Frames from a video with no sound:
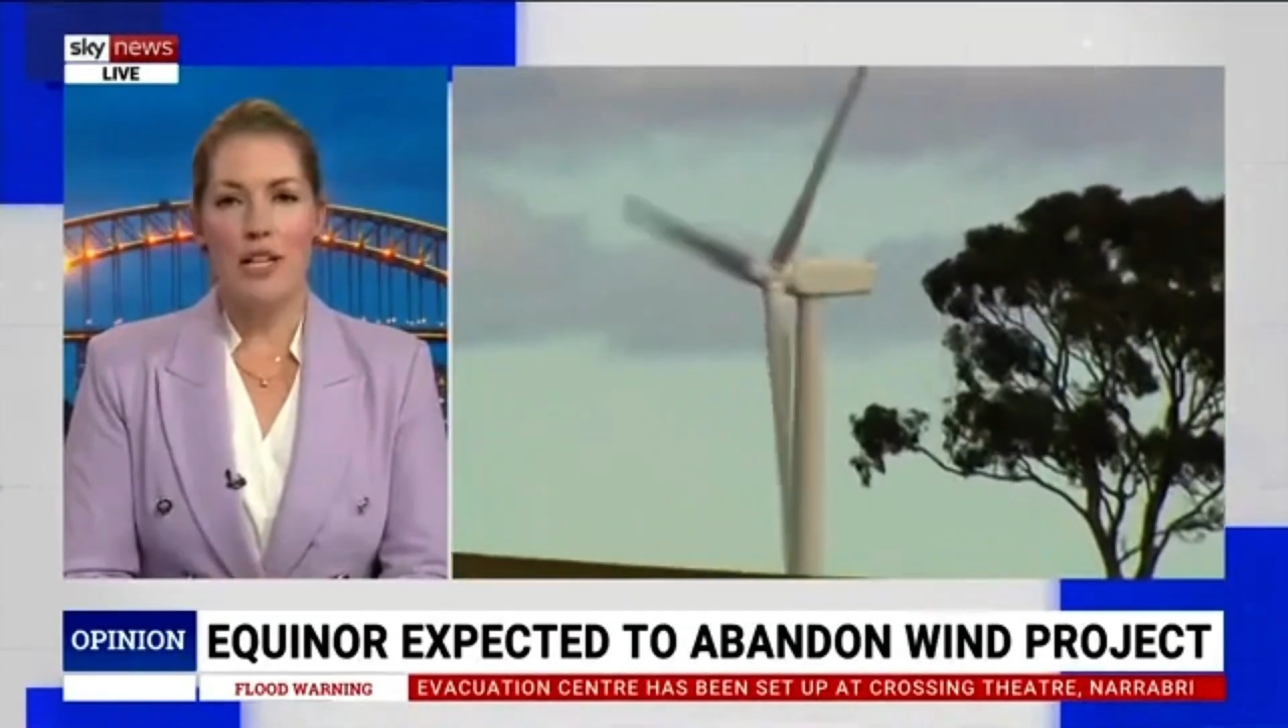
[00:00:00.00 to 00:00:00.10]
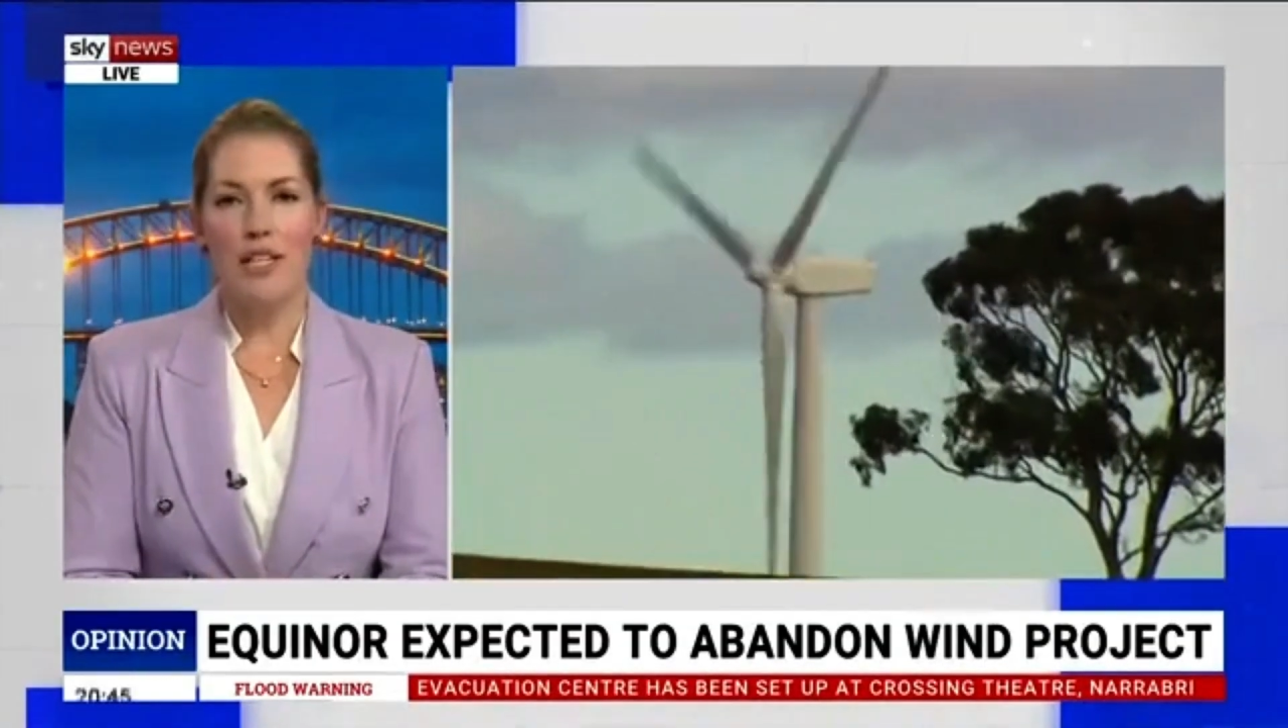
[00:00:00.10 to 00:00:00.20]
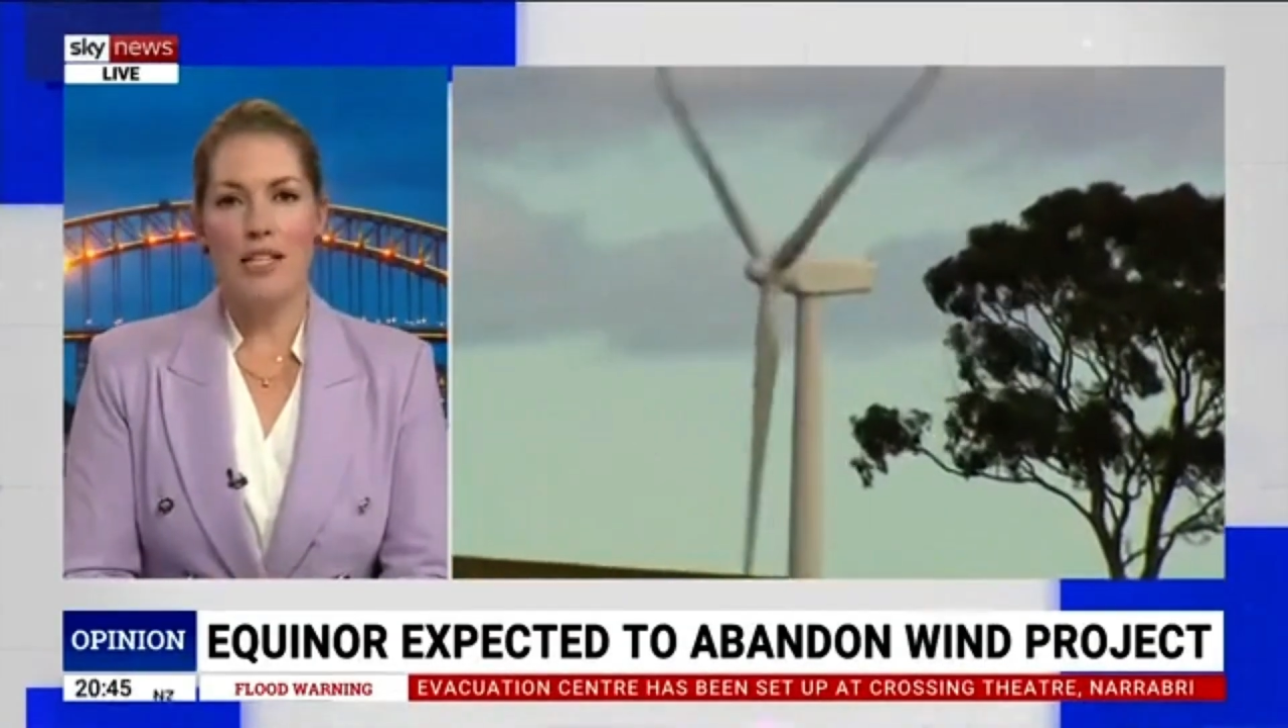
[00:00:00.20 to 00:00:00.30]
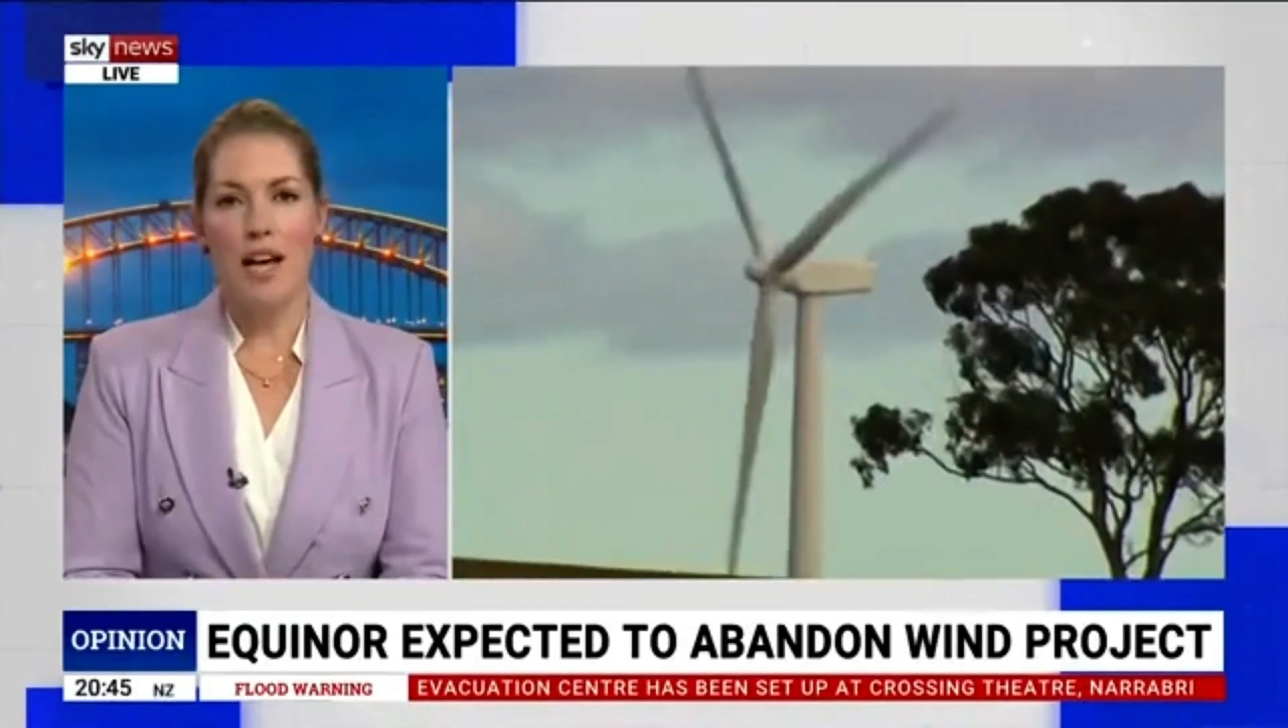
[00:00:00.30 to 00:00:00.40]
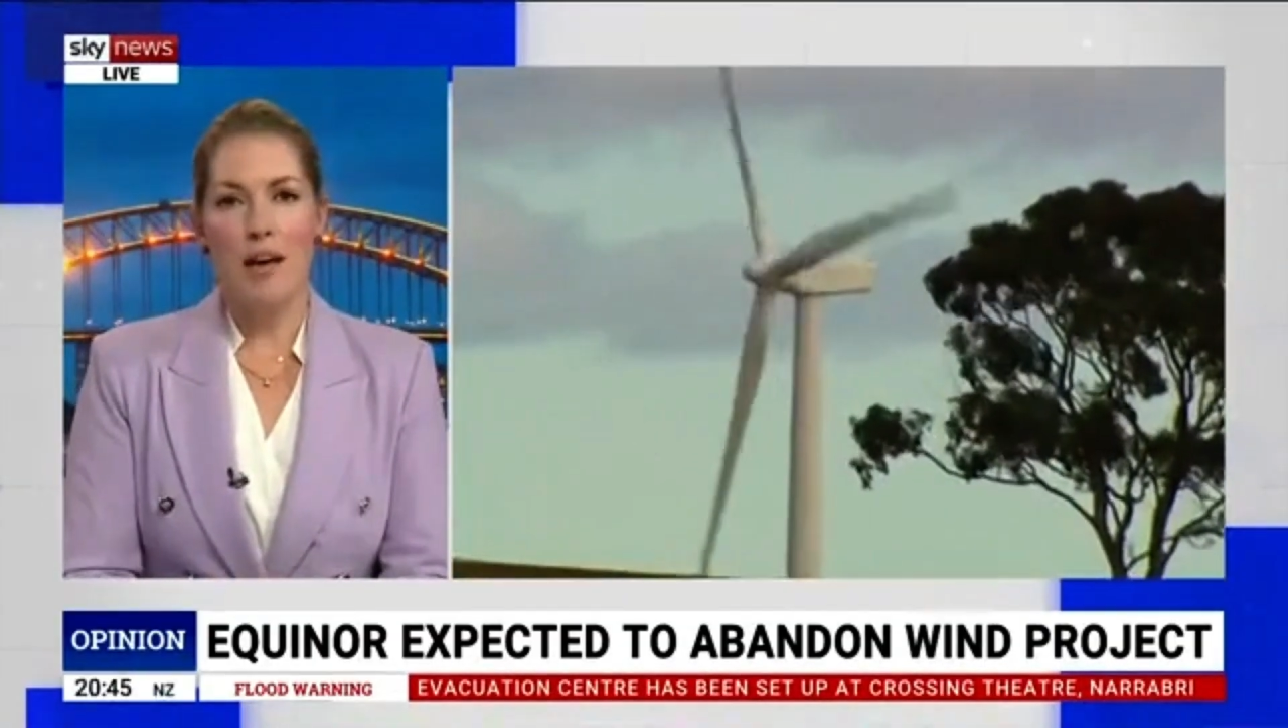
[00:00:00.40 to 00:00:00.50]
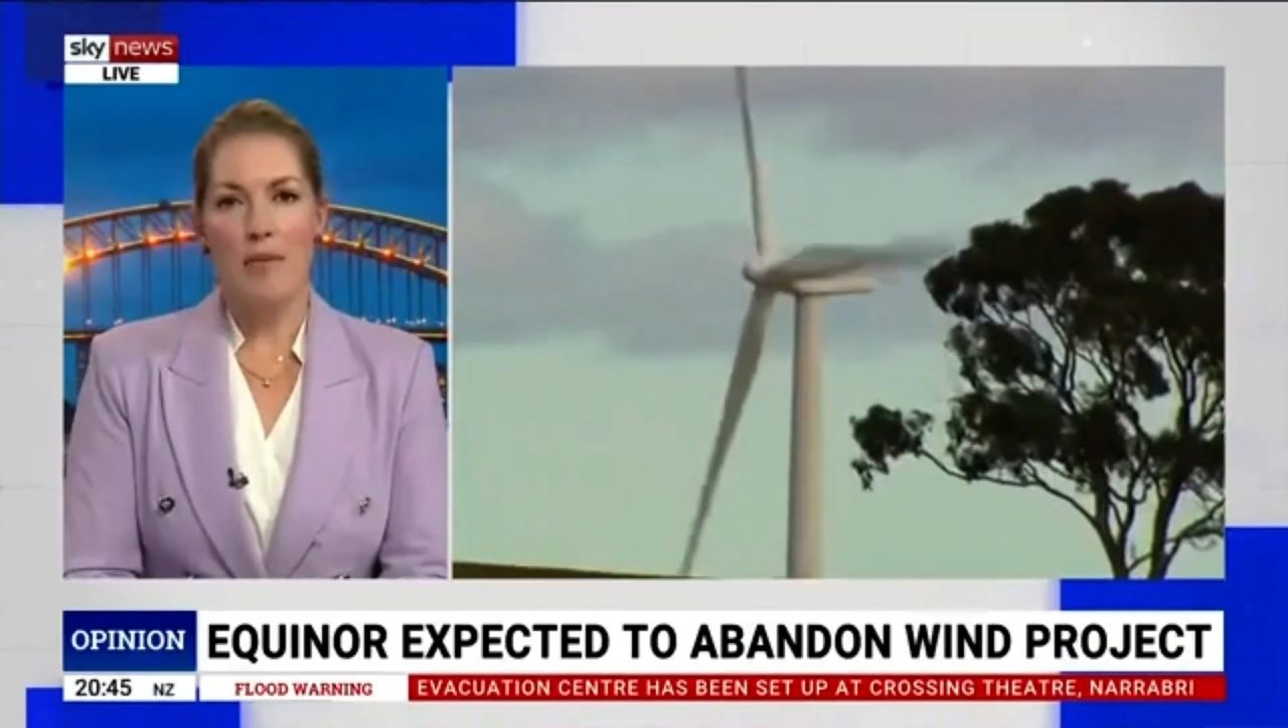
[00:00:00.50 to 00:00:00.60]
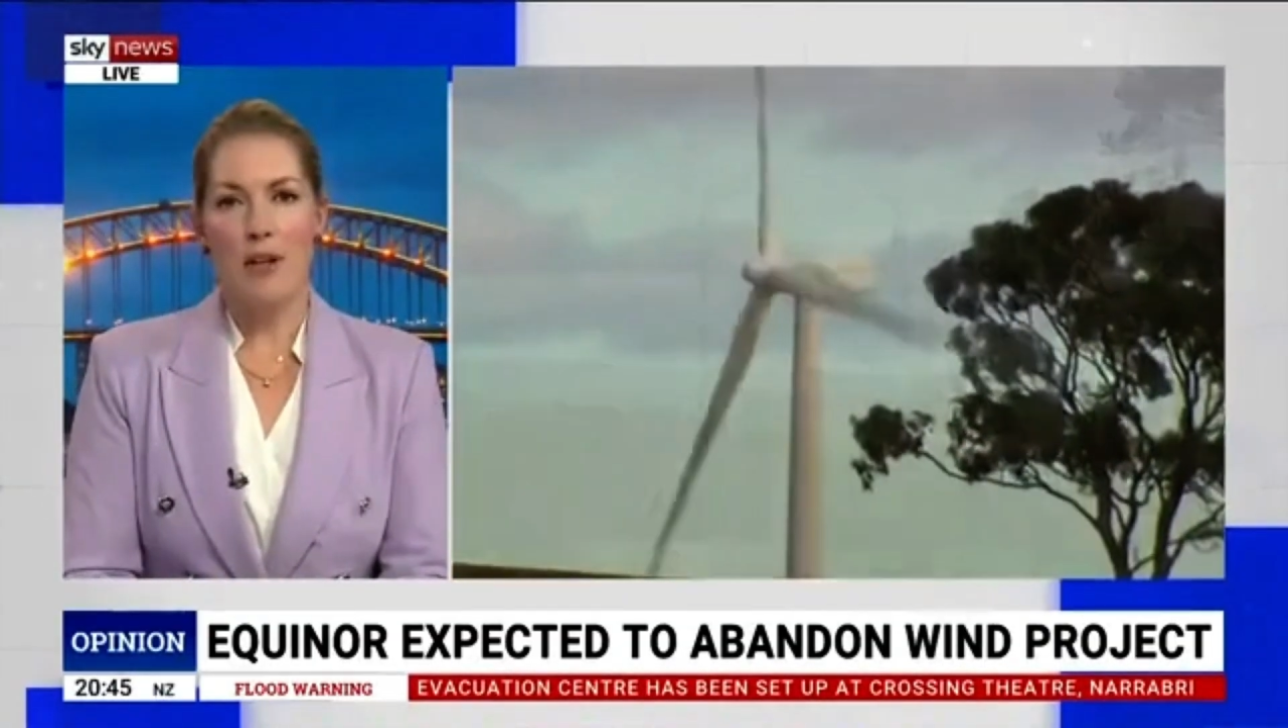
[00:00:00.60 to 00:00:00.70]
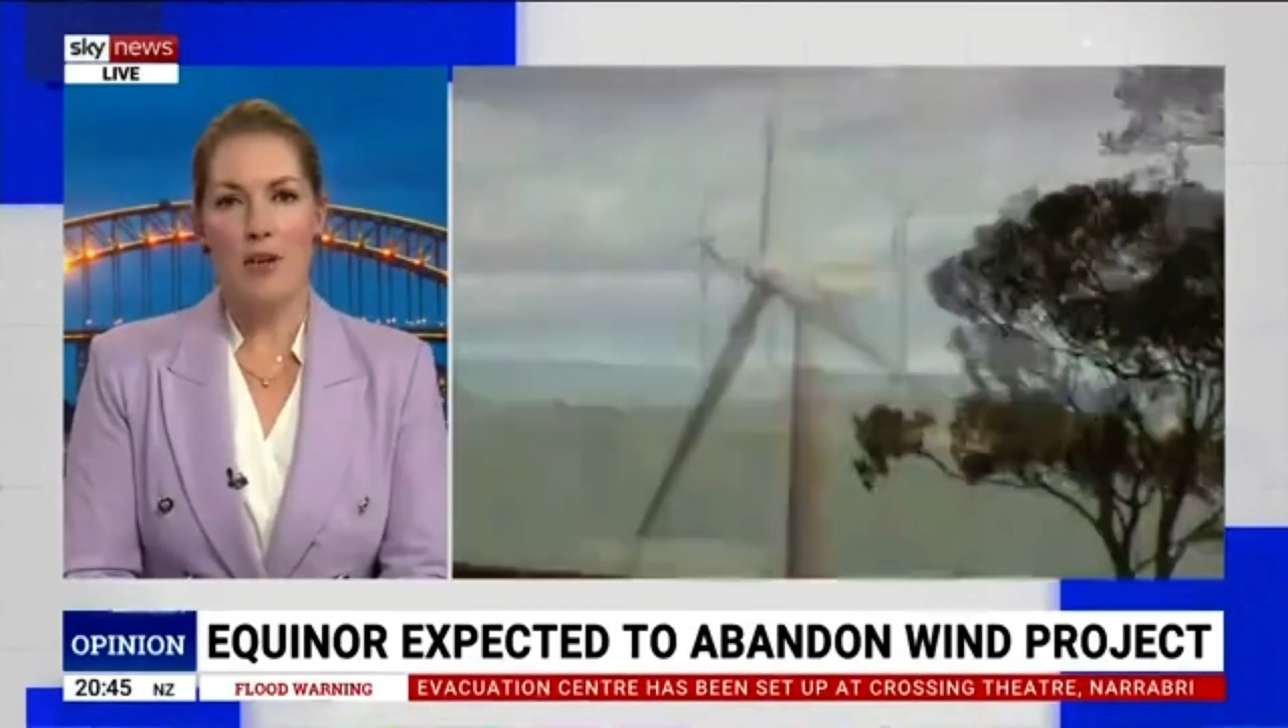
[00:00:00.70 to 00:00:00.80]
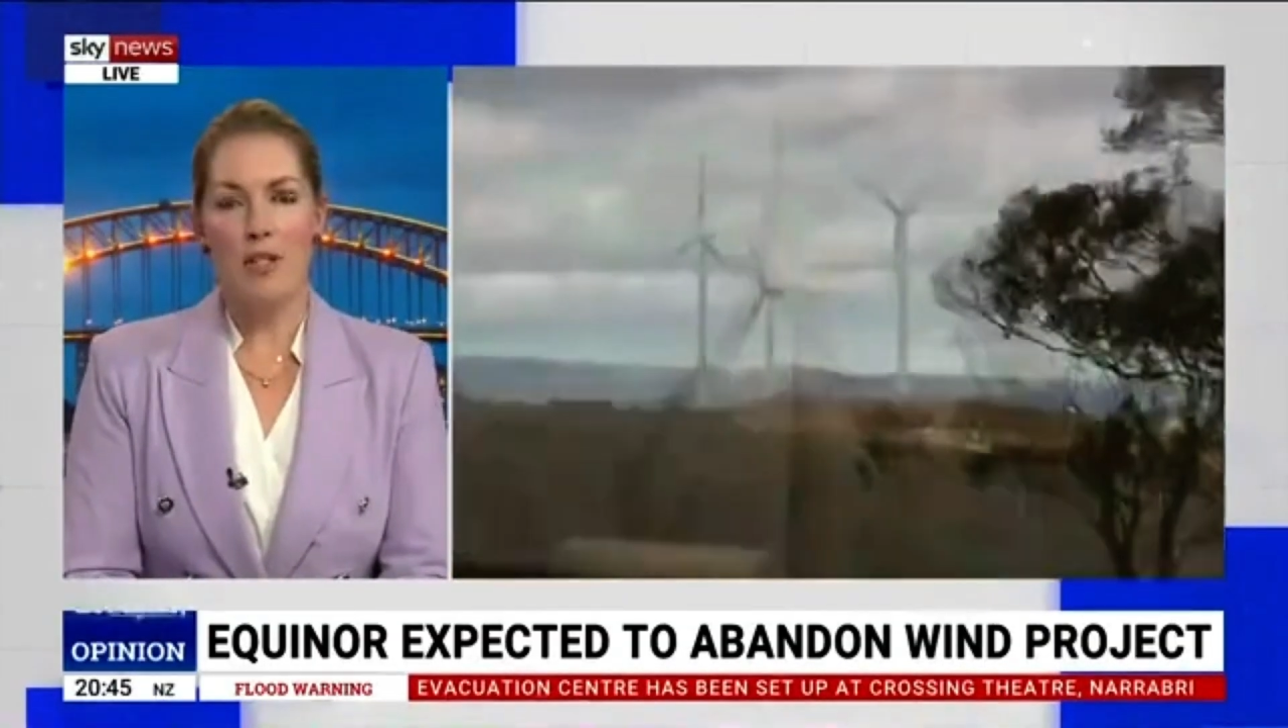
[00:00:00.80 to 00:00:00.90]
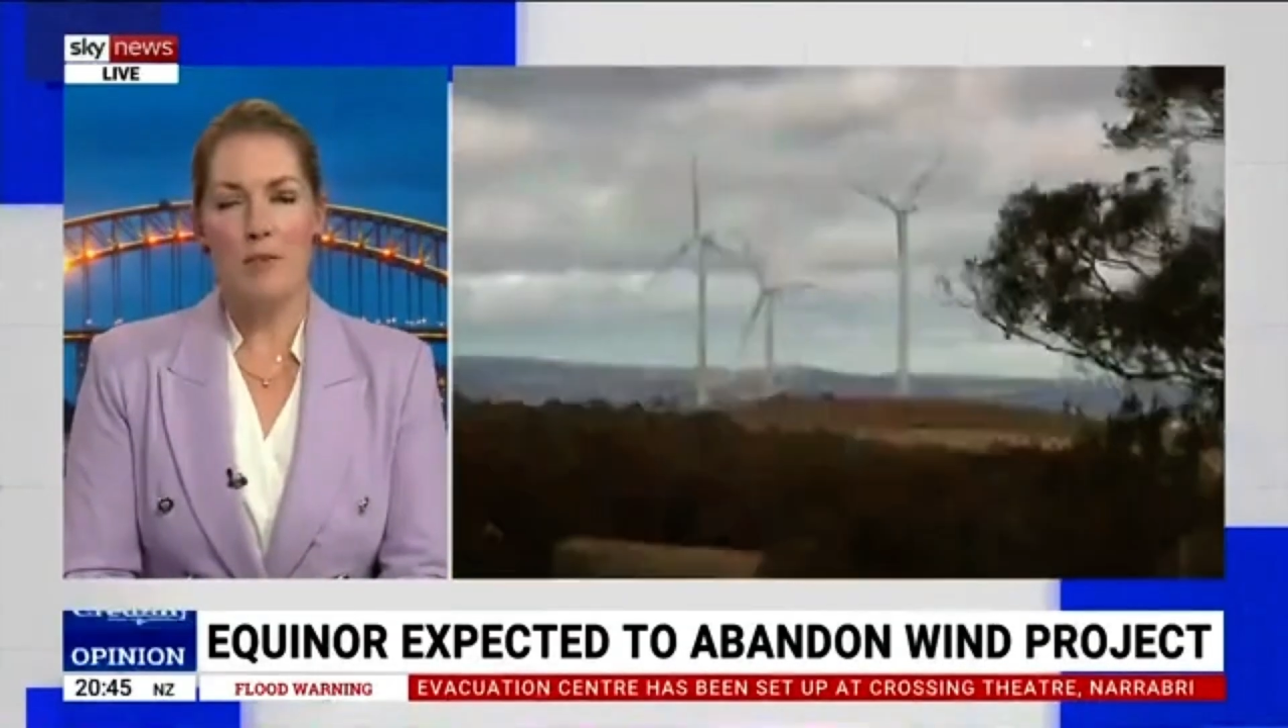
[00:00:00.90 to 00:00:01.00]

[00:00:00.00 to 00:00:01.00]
it's time that Chris